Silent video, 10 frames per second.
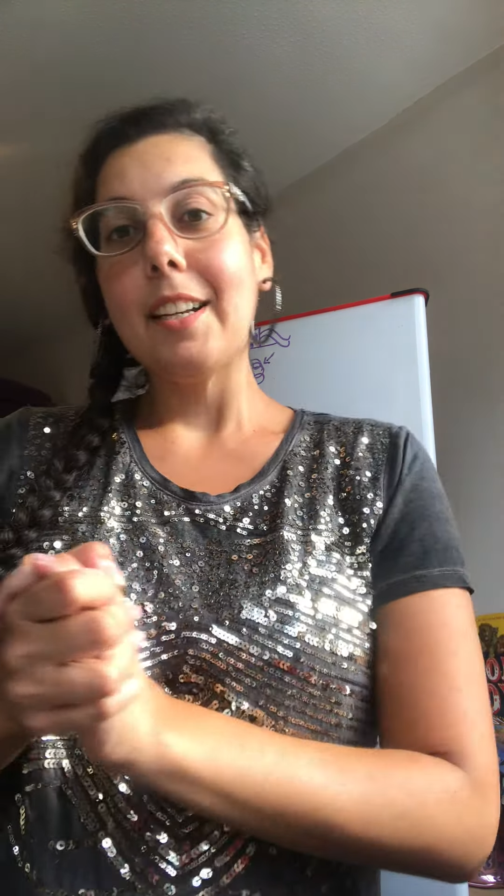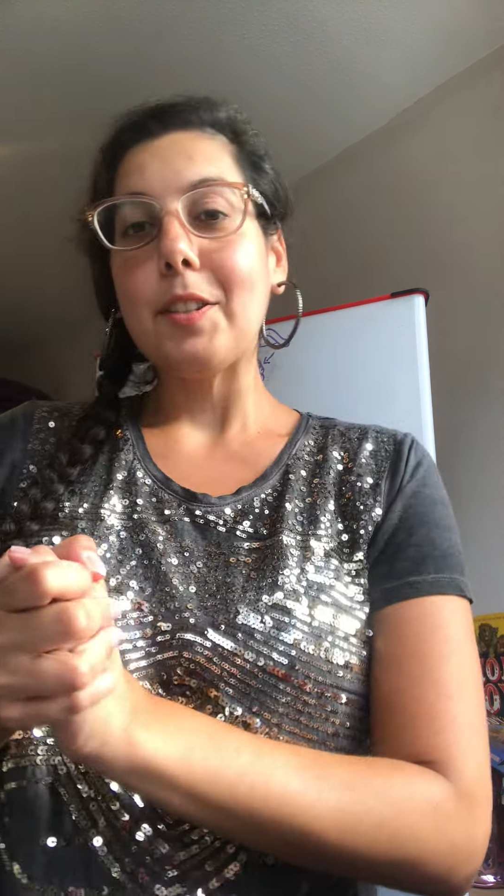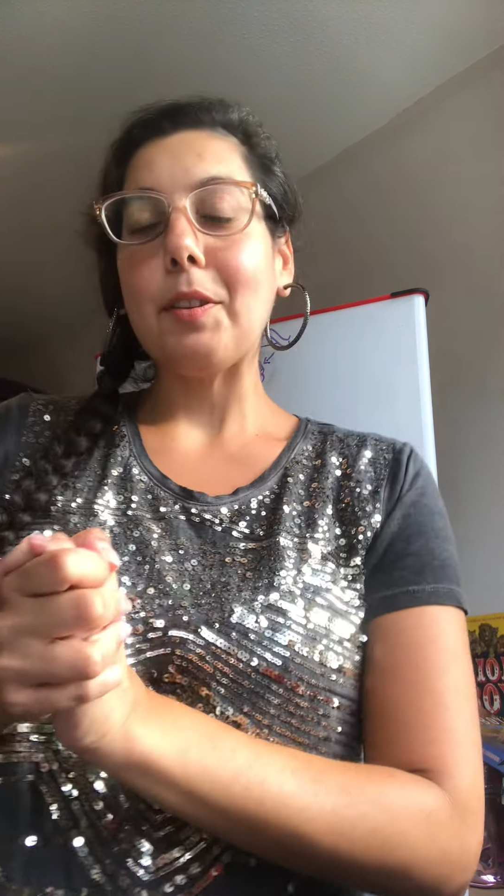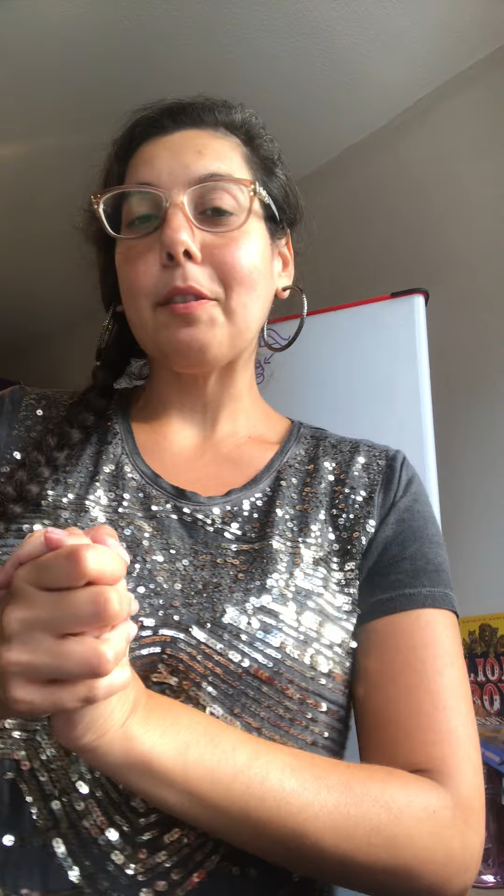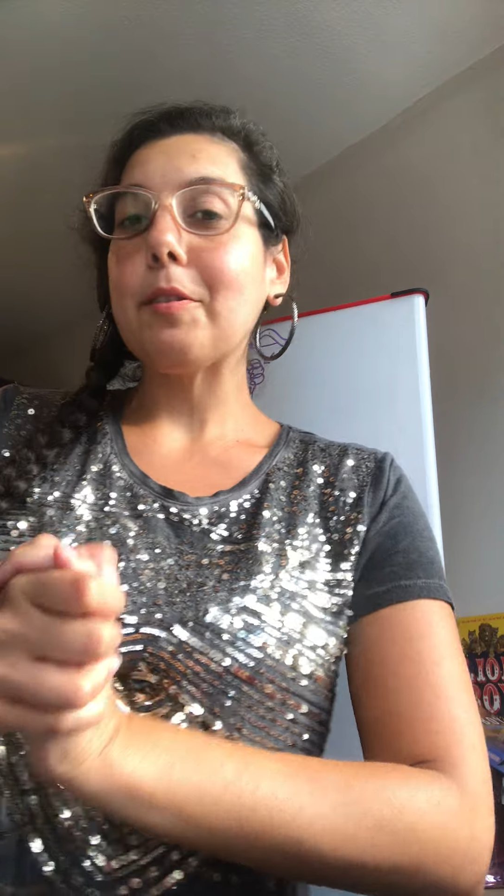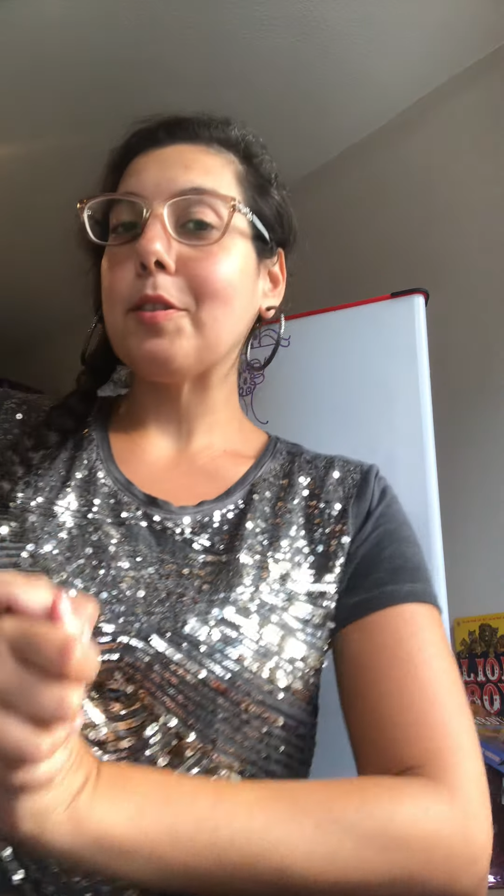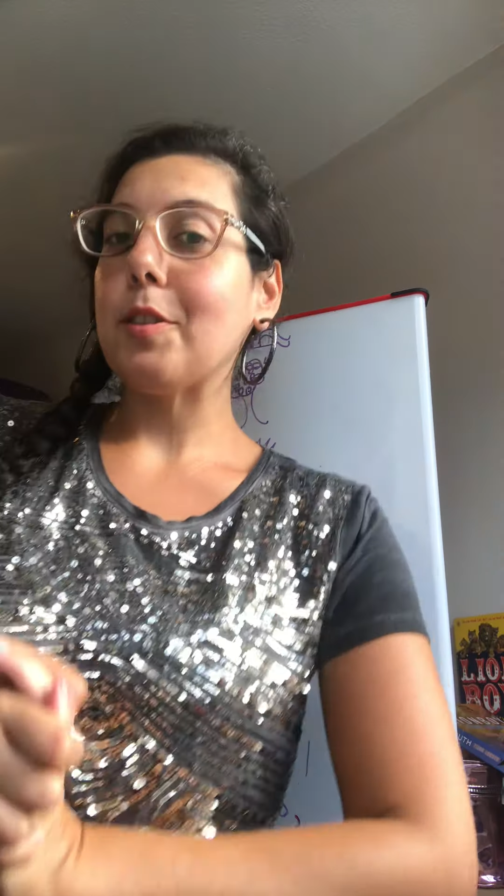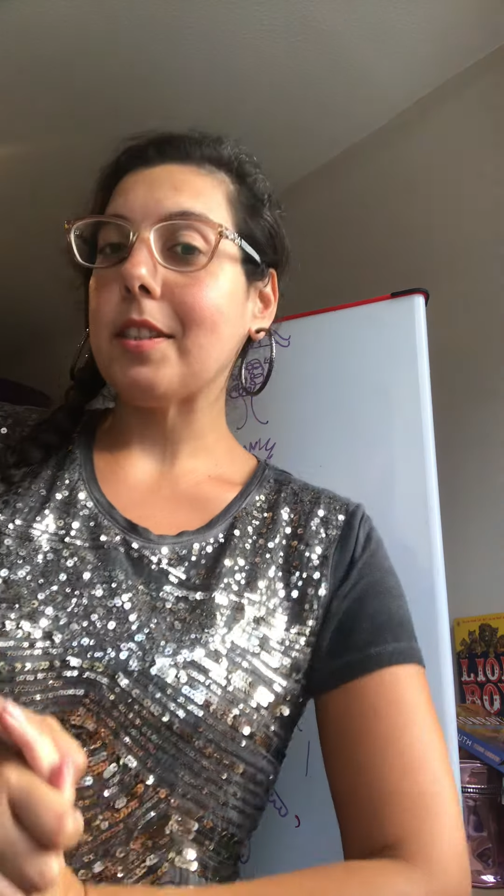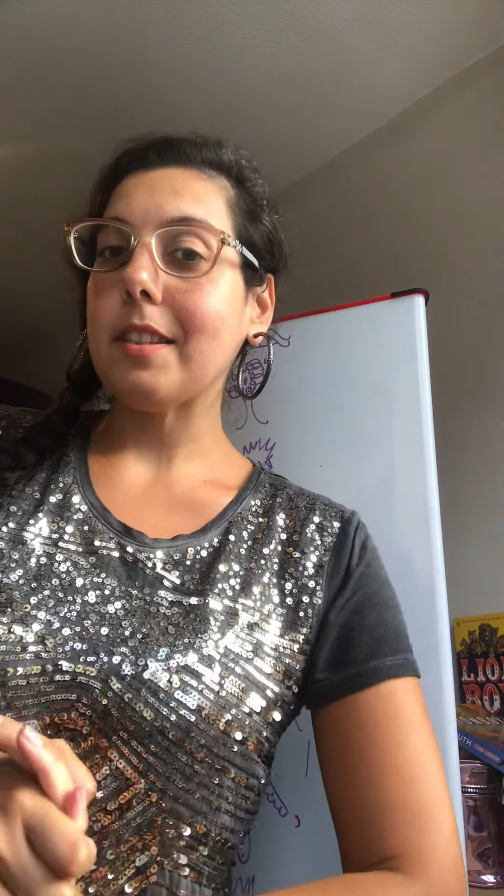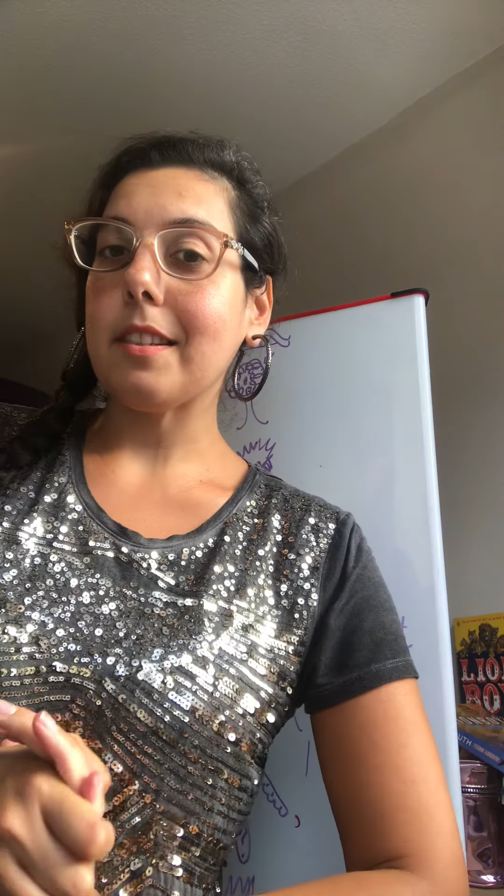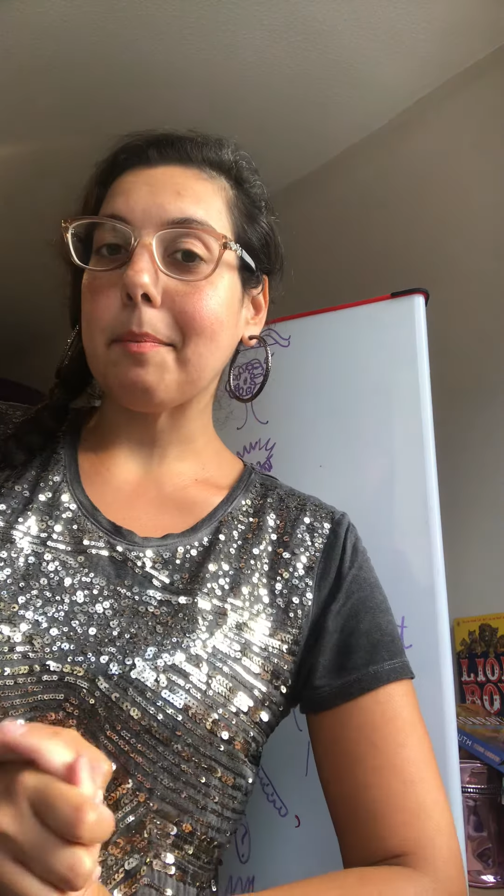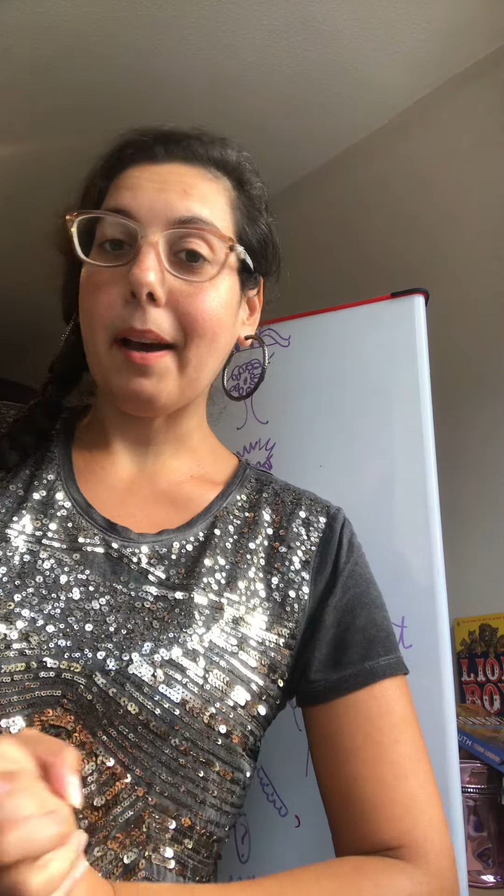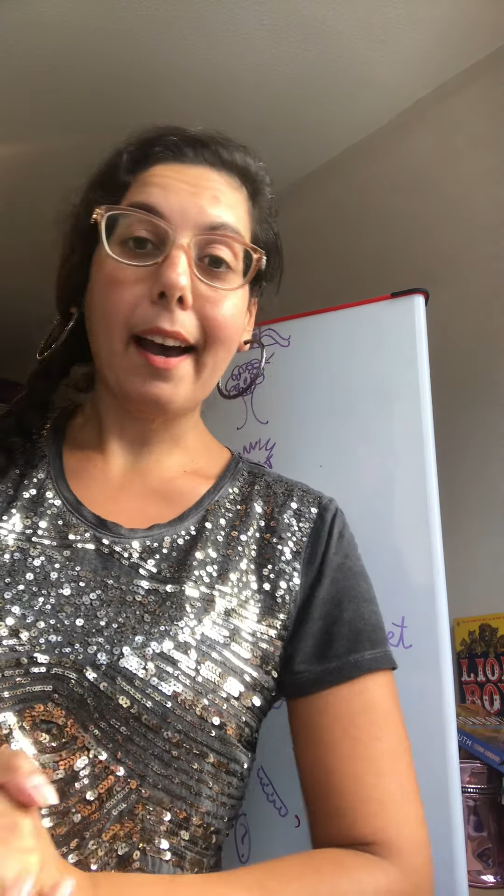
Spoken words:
So those are just some